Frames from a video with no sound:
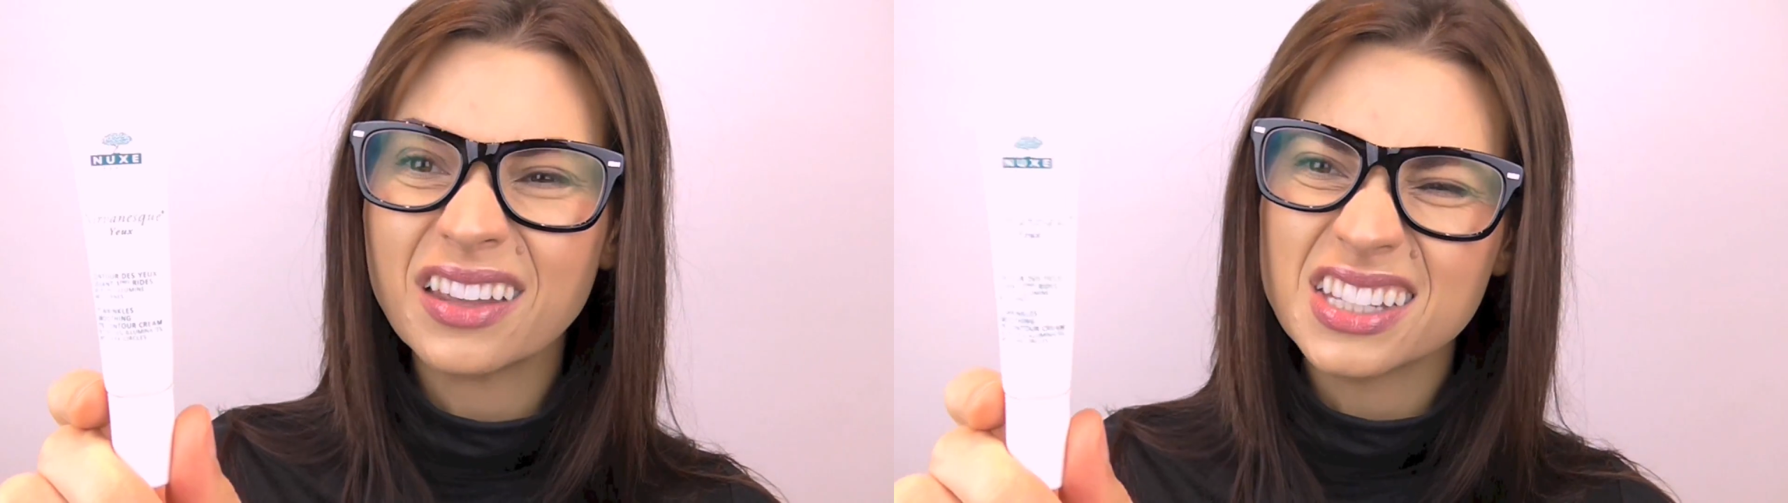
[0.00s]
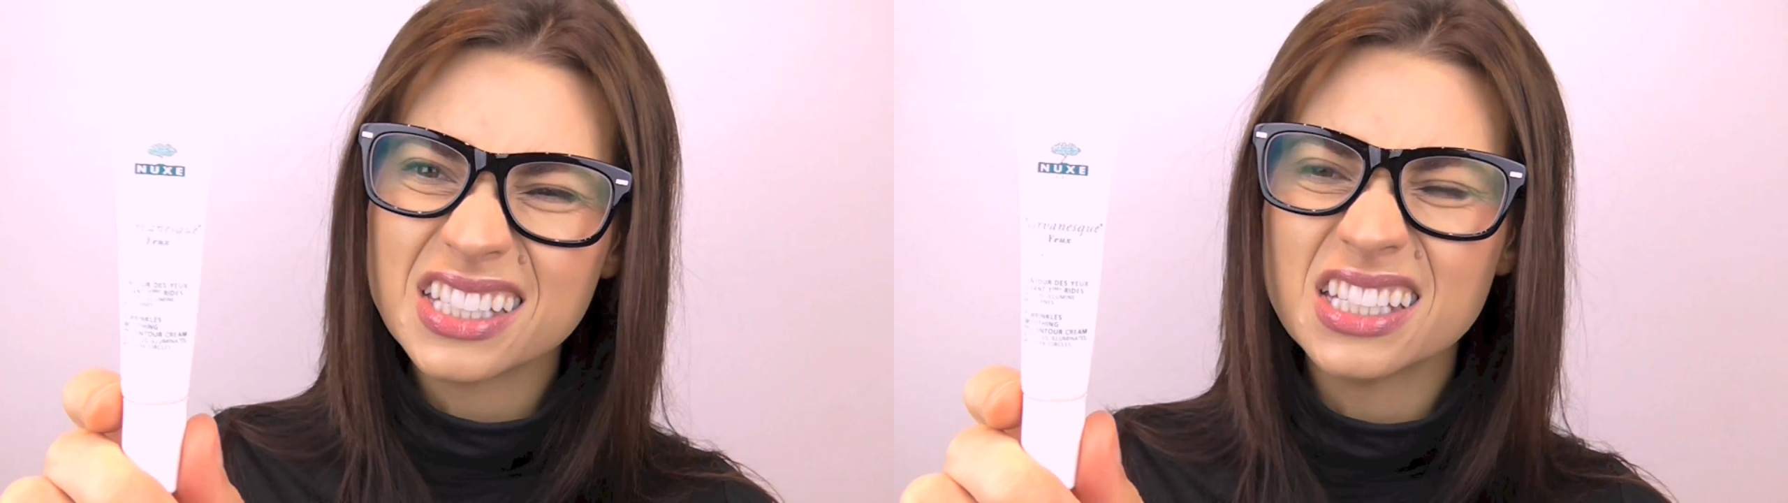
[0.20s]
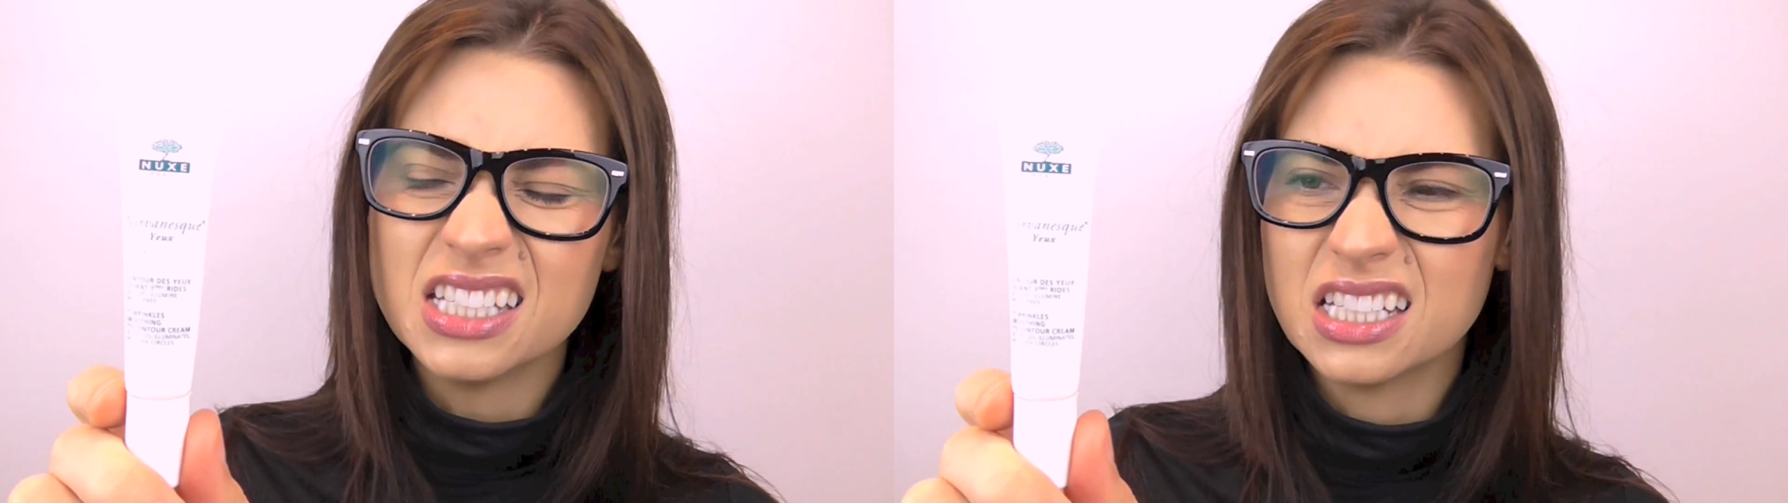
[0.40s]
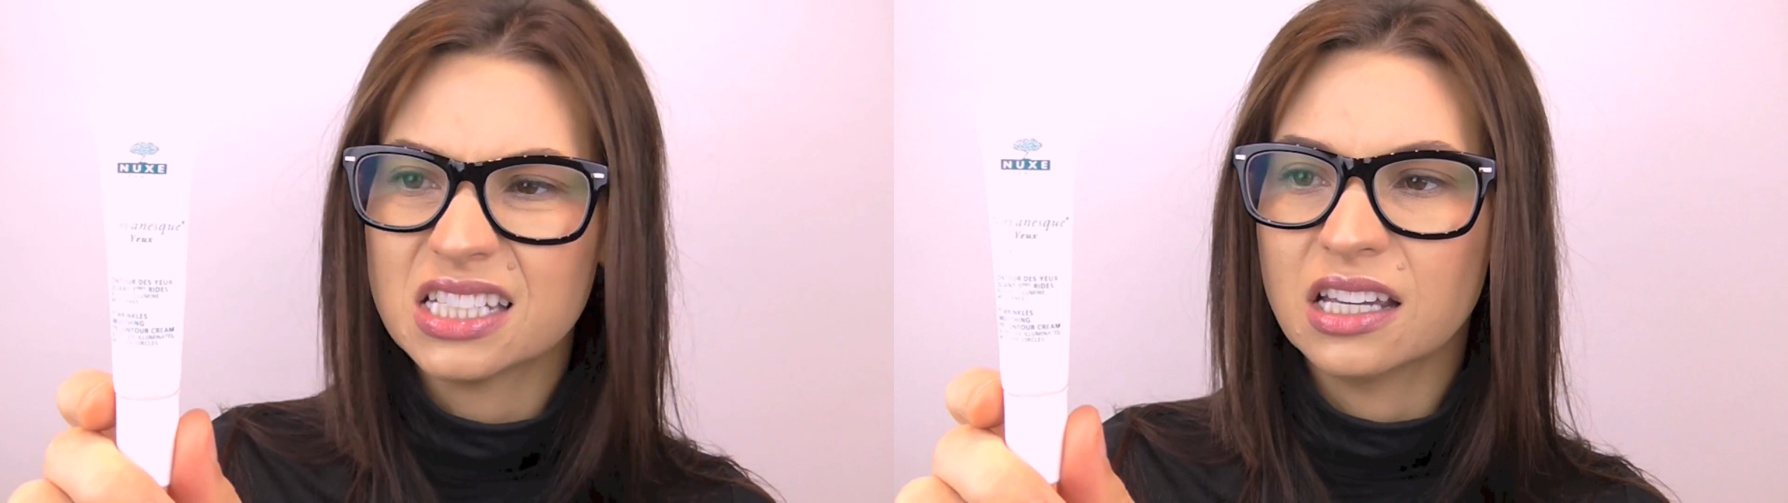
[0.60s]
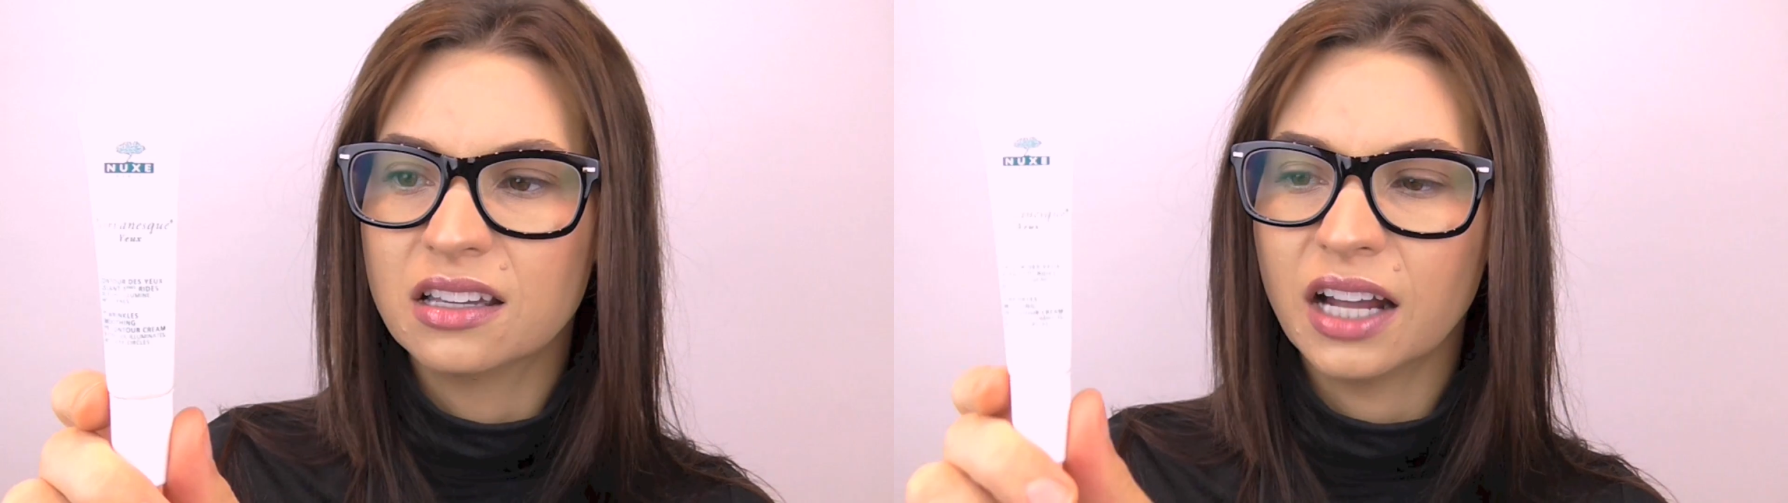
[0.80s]
This is
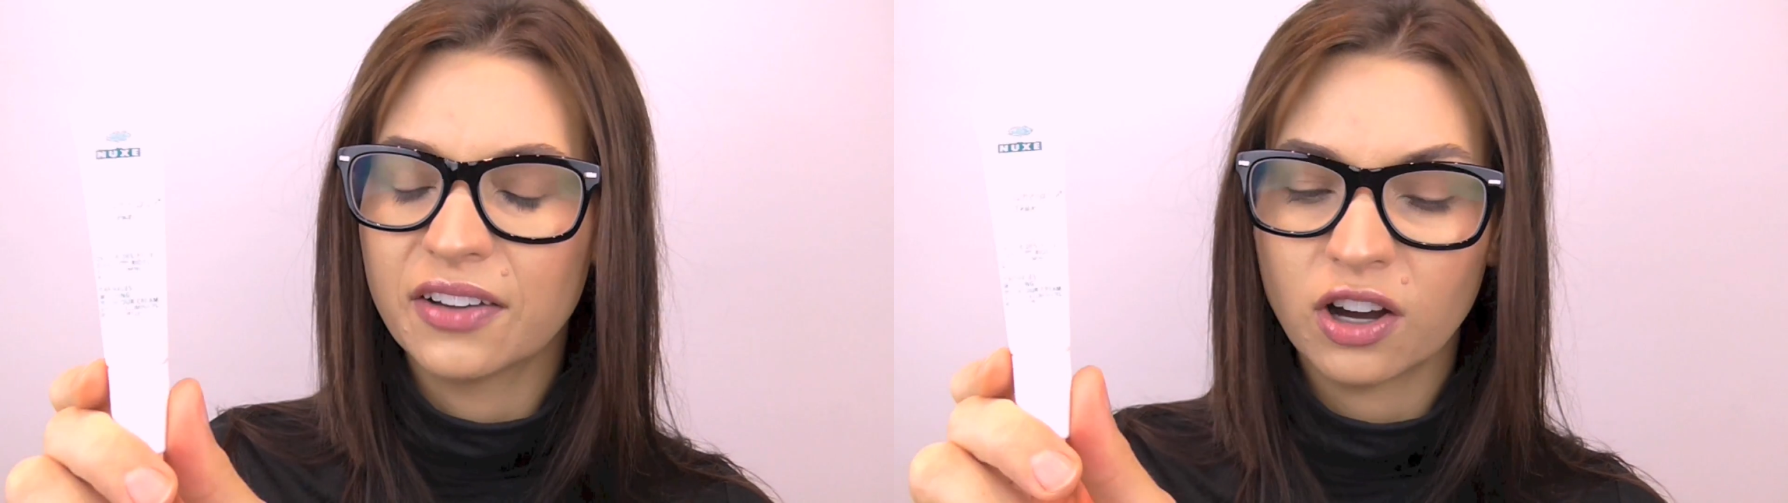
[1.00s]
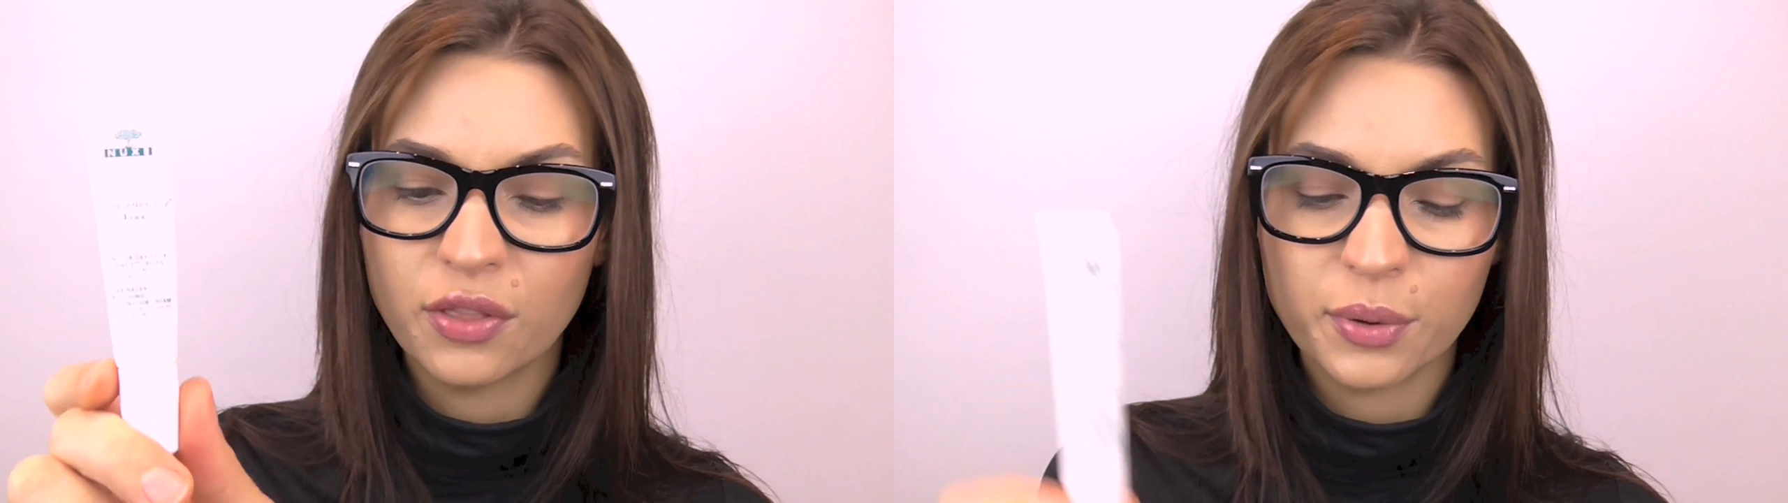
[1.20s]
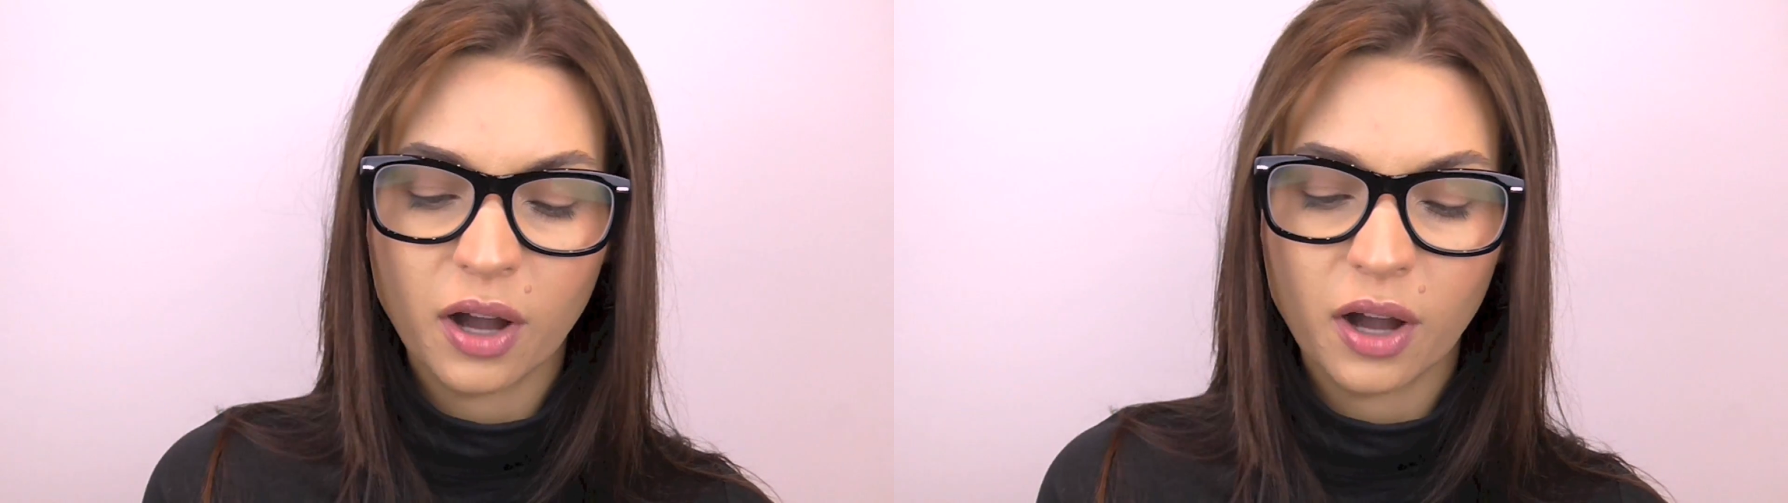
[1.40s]
decent. I've gone